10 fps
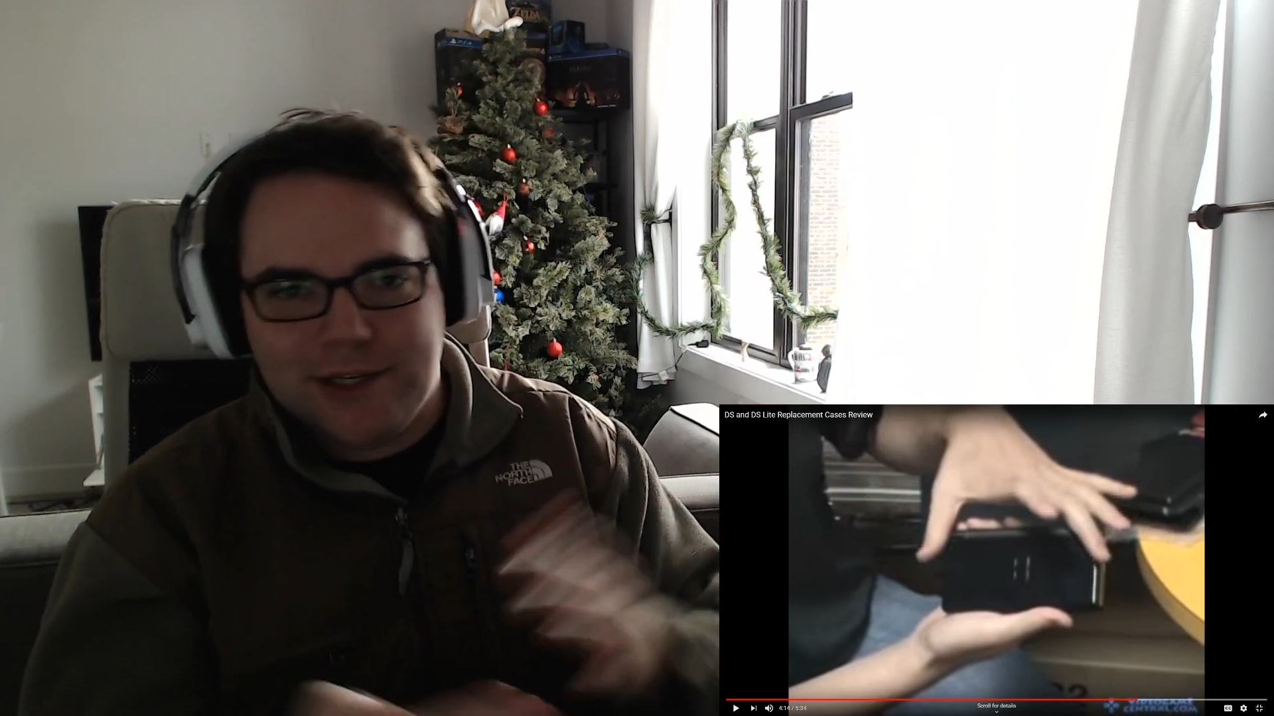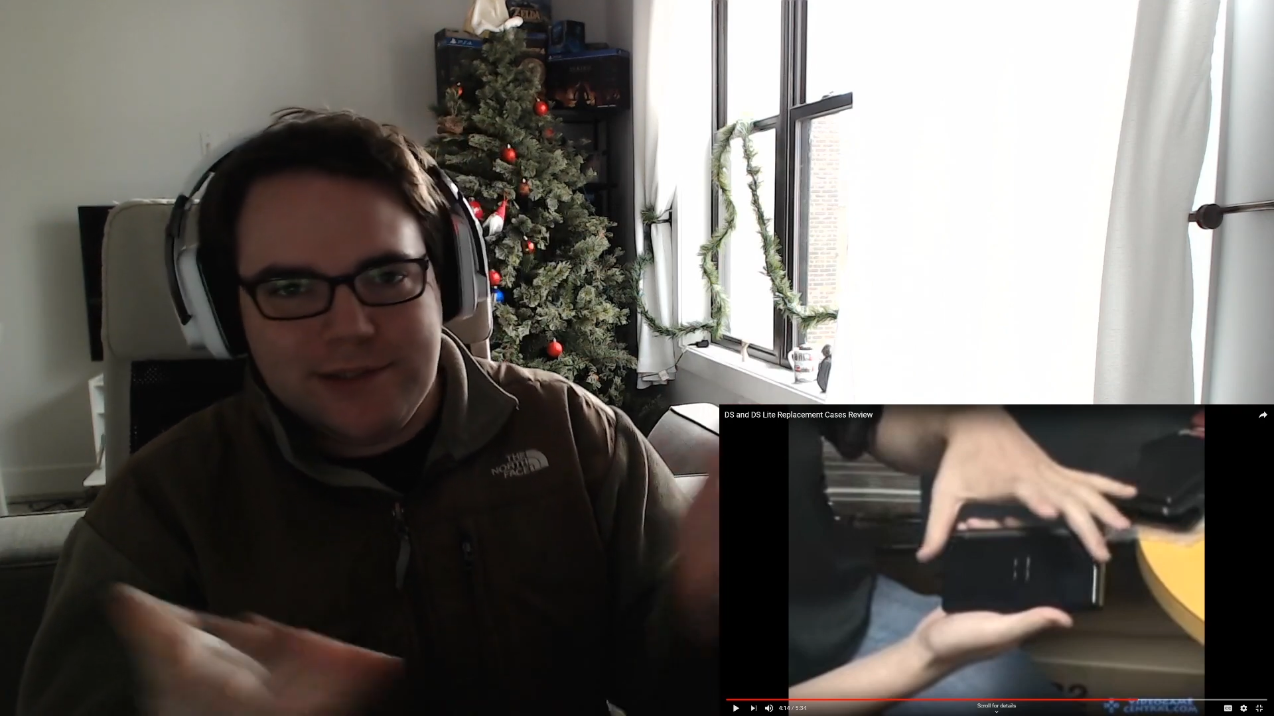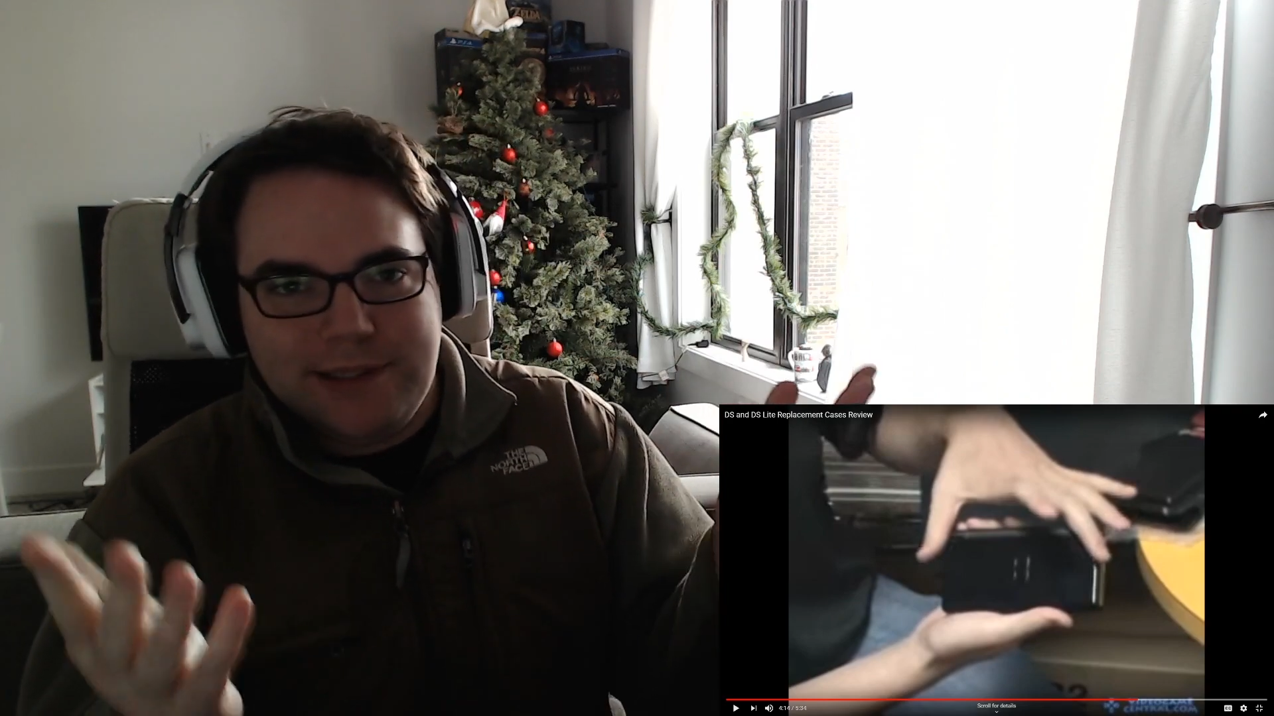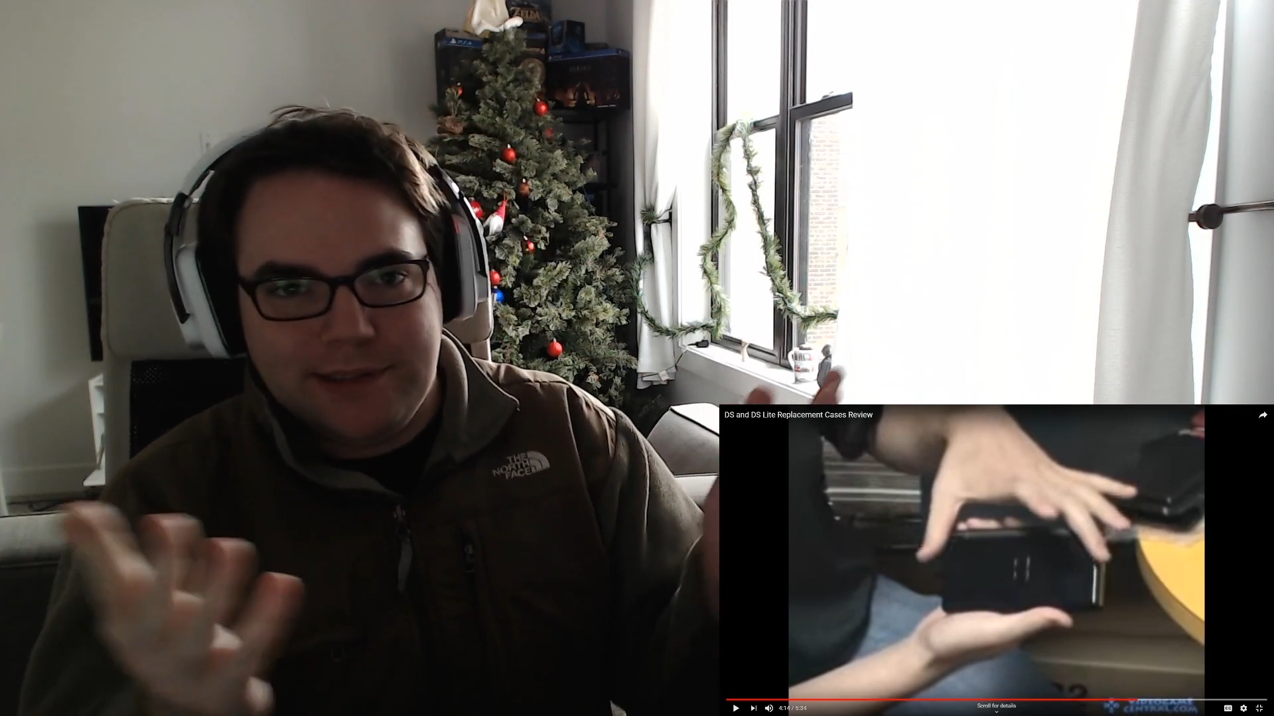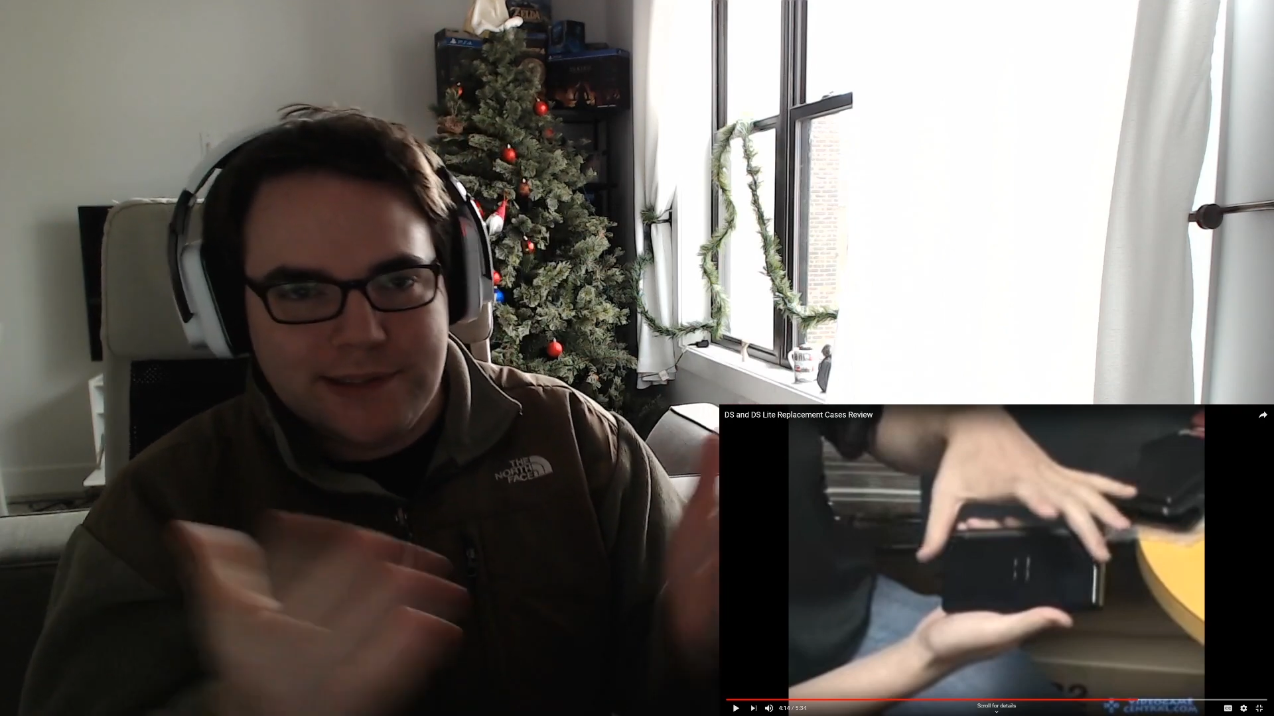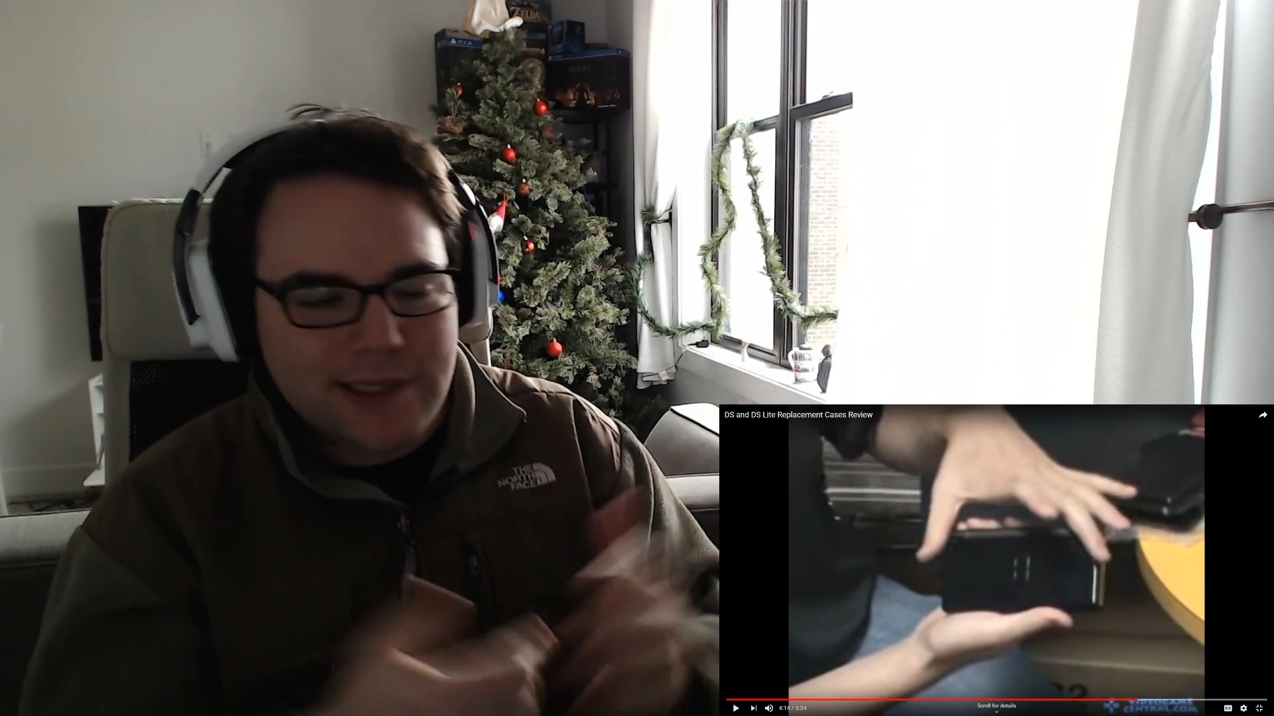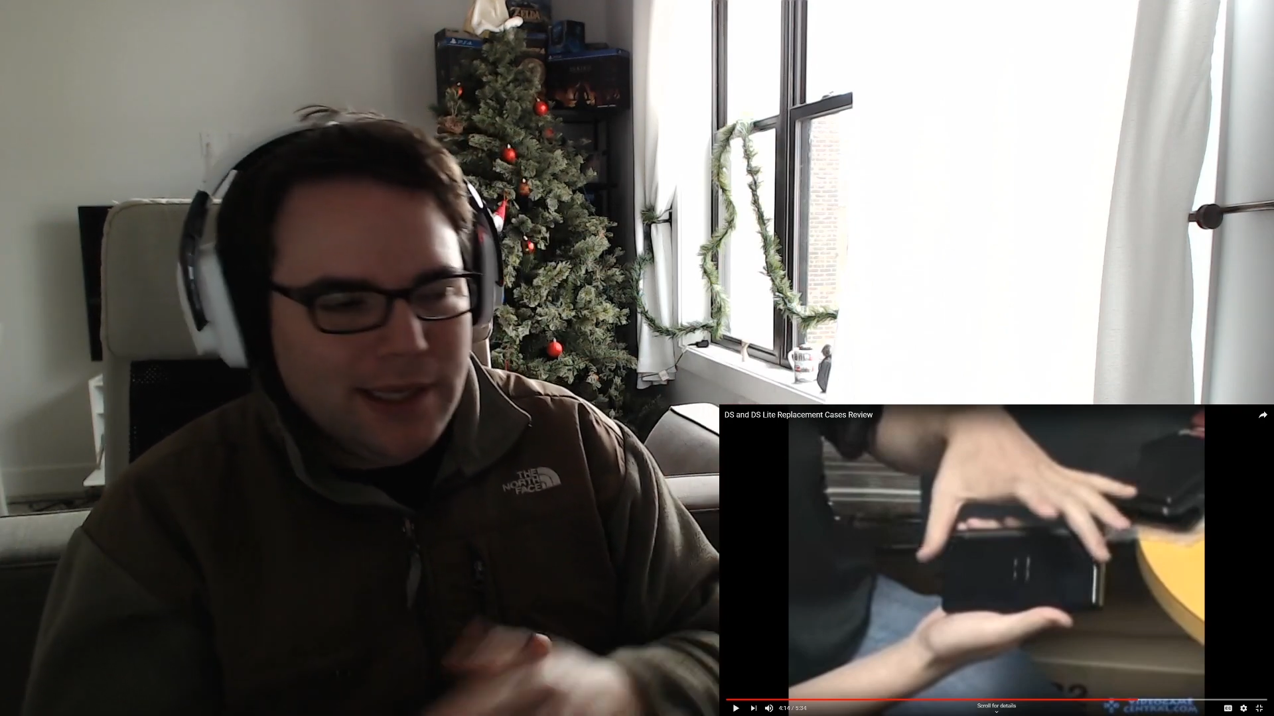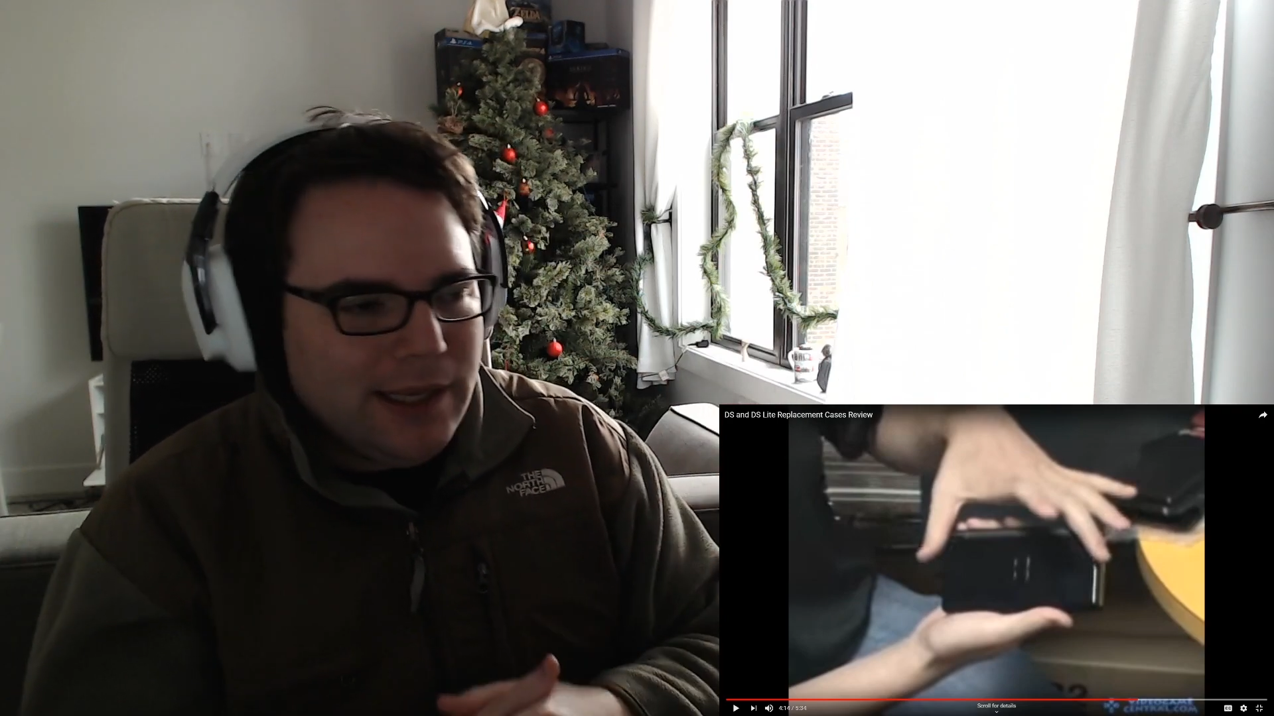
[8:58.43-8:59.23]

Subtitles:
just didn't.